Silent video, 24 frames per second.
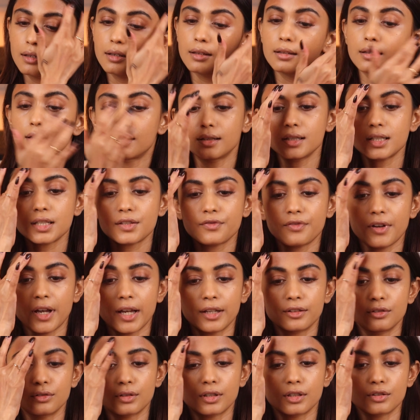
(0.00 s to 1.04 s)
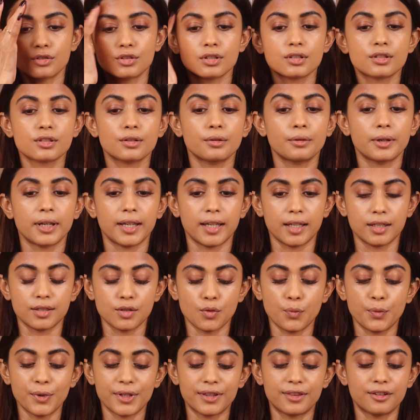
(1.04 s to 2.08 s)
Then it's fine, you can just go ahead
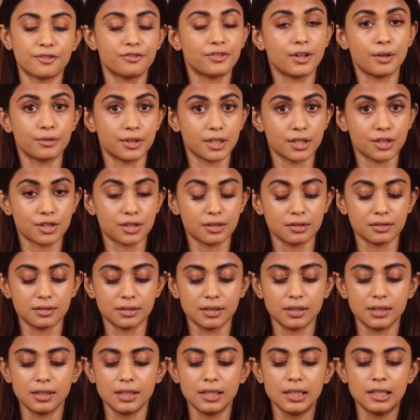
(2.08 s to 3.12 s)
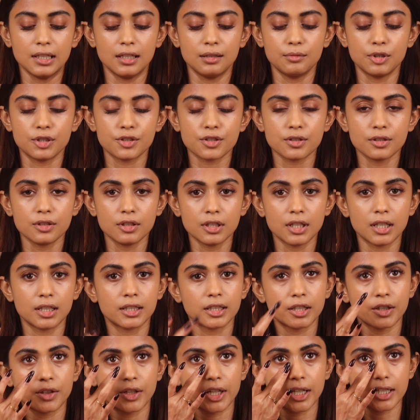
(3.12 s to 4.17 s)
with the foundation. I'm also going to color
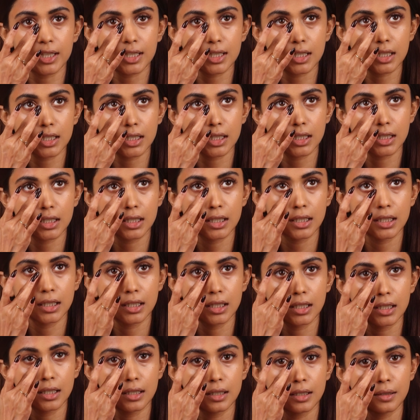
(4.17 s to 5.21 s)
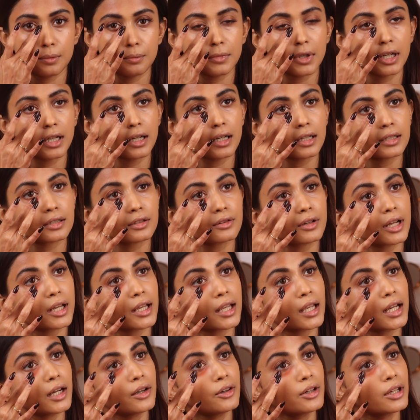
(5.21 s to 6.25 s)
correct my under eye
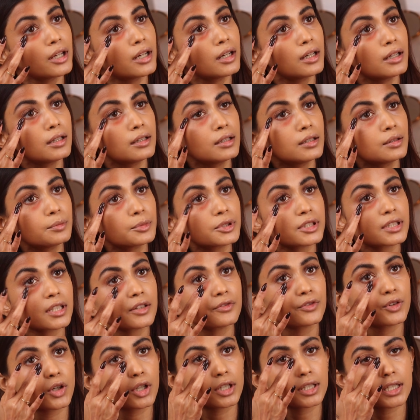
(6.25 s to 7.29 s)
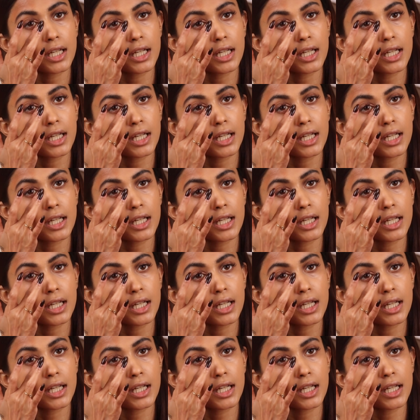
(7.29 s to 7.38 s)
area, so I've got